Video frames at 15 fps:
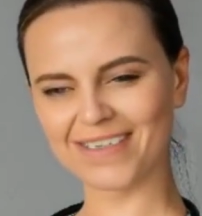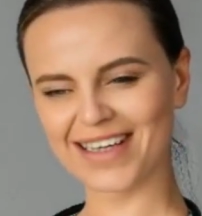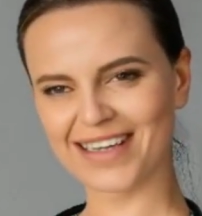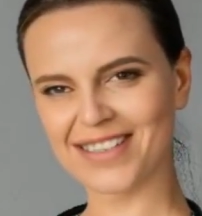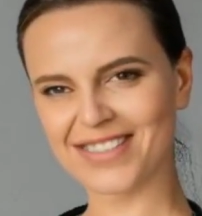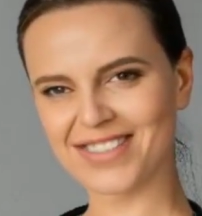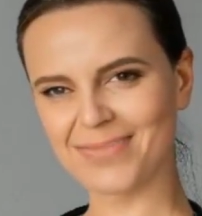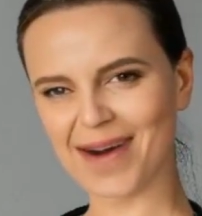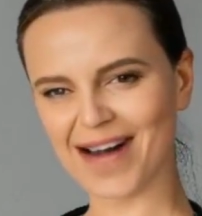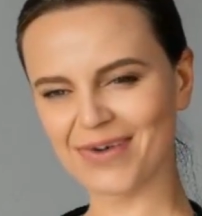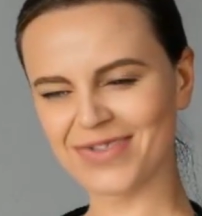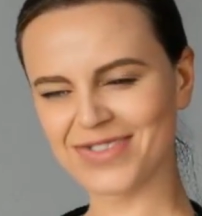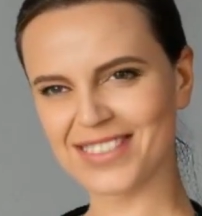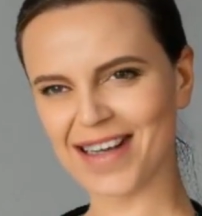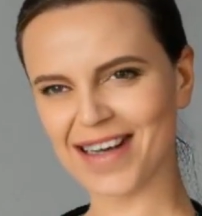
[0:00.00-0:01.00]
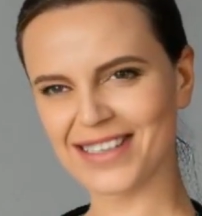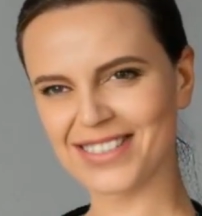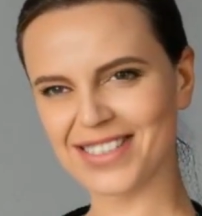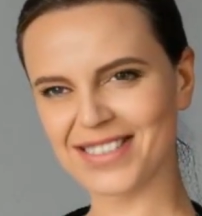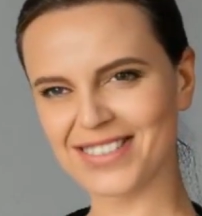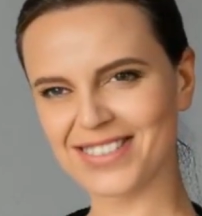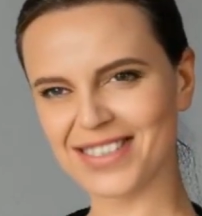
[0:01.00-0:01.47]
can inspire
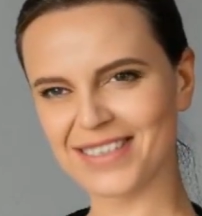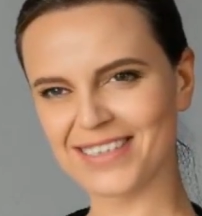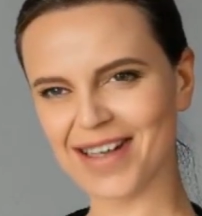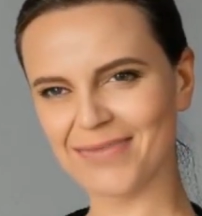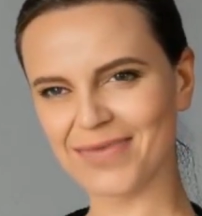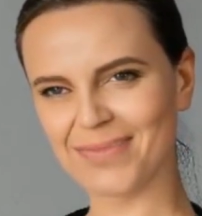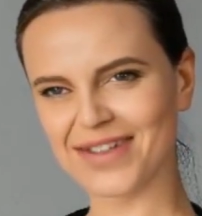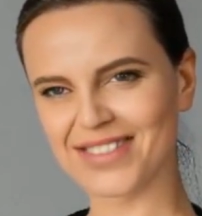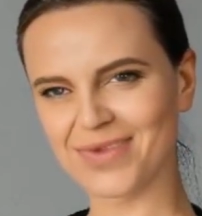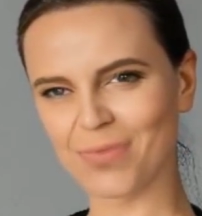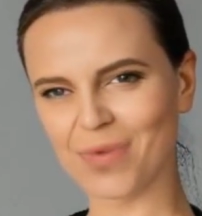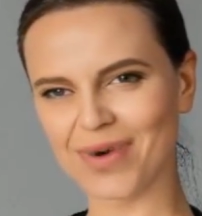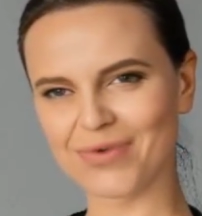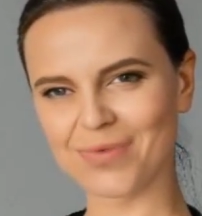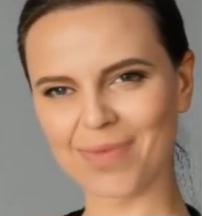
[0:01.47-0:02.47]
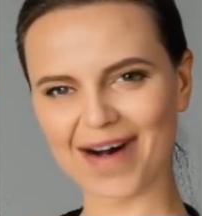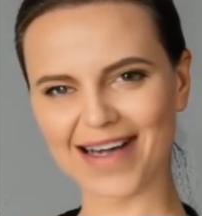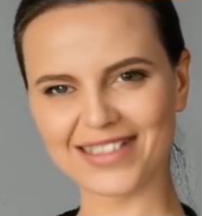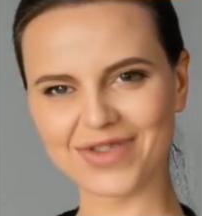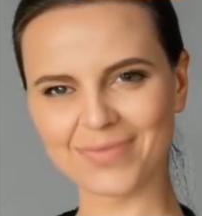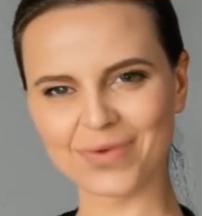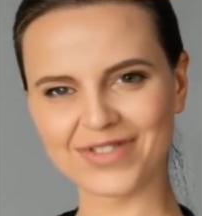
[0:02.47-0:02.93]
scientists and governments
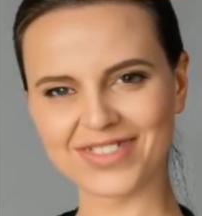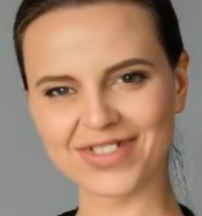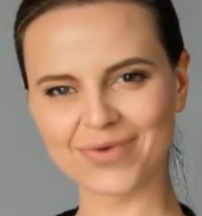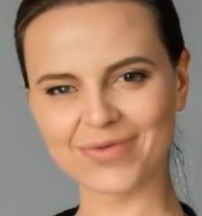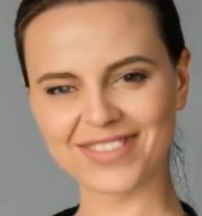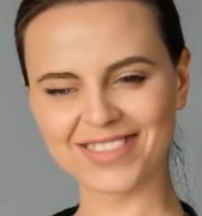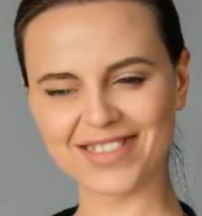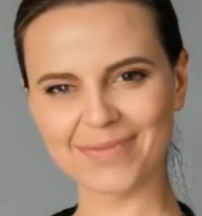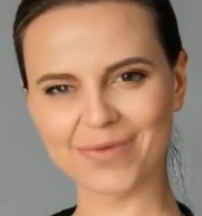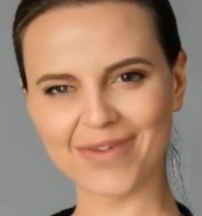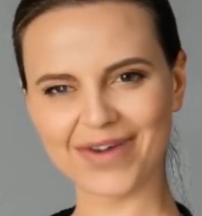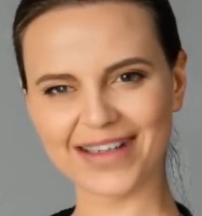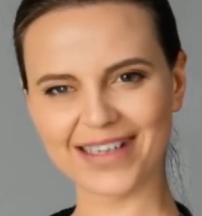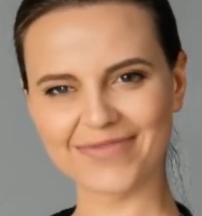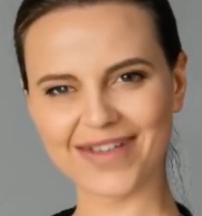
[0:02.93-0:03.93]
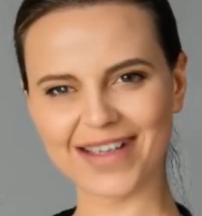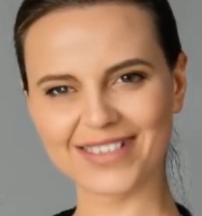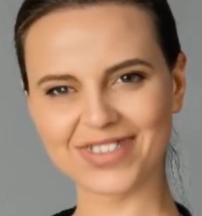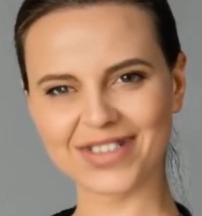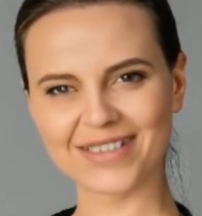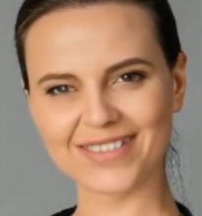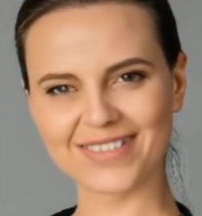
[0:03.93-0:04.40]
worldwide to pursue similar
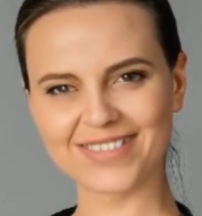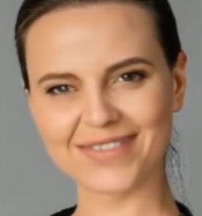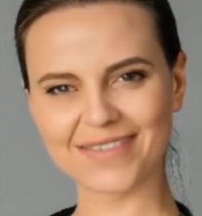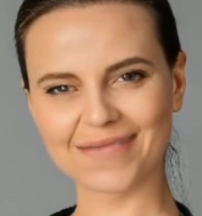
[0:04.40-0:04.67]
innovations.